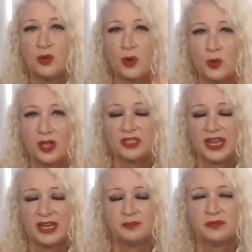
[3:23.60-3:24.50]

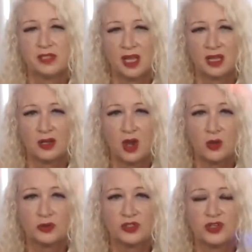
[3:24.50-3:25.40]
well-named
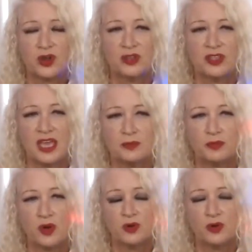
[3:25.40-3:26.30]
hosts on that
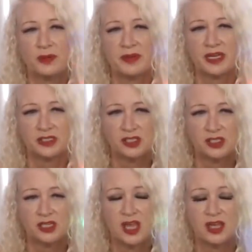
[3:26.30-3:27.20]
programming
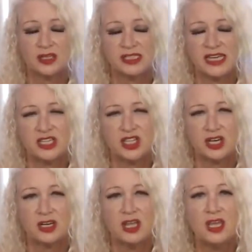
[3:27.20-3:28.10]

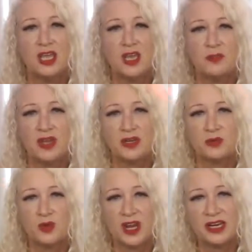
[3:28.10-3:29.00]
station. But
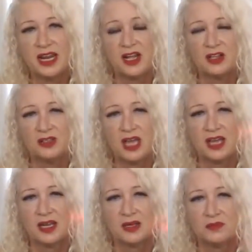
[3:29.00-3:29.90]
right now
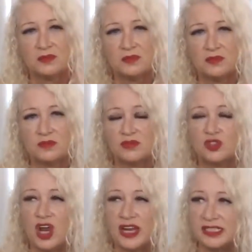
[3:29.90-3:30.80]
I'm
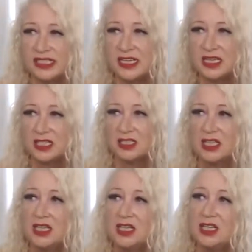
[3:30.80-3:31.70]
trying to
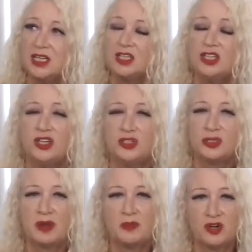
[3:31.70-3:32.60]
use
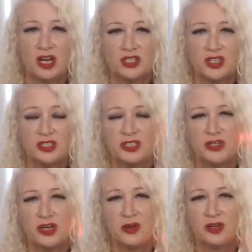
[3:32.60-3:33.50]
my production
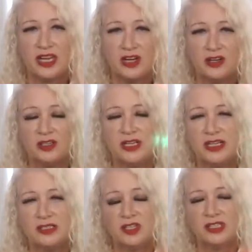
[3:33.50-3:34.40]
studio here
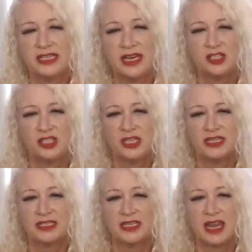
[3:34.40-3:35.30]
in Los
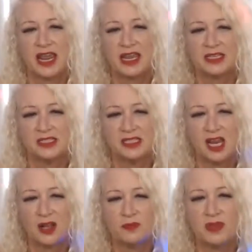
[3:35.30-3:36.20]
Angeles and
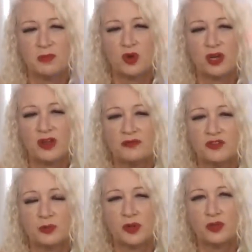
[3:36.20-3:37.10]
be more
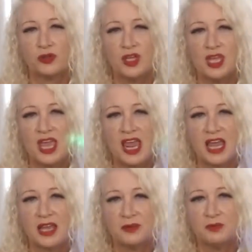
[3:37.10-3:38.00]
comfortable
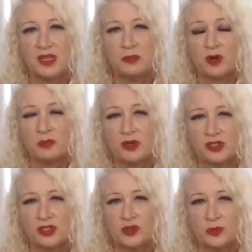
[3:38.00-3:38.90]
and be more
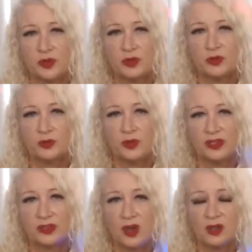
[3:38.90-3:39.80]
personable with
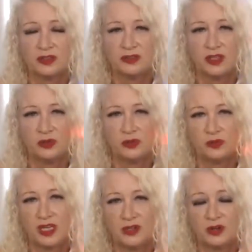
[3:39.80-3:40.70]
all of you
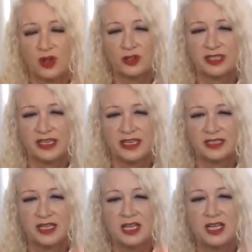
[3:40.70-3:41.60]
that are calling in.
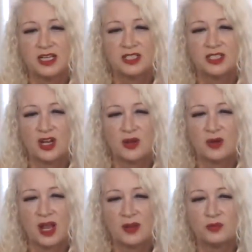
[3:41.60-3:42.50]
So
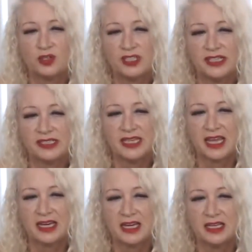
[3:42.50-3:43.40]
I'm really
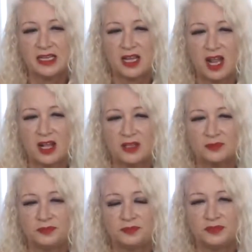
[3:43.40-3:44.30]
excited
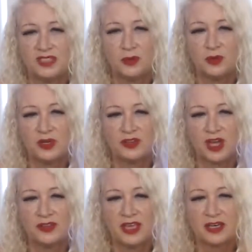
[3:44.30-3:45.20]
that we've
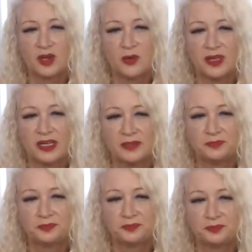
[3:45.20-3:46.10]
got that going,
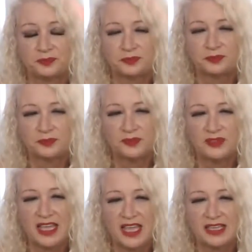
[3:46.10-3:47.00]

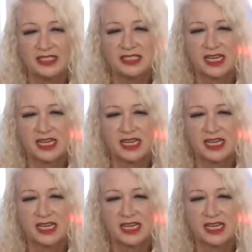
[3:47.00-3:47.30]
and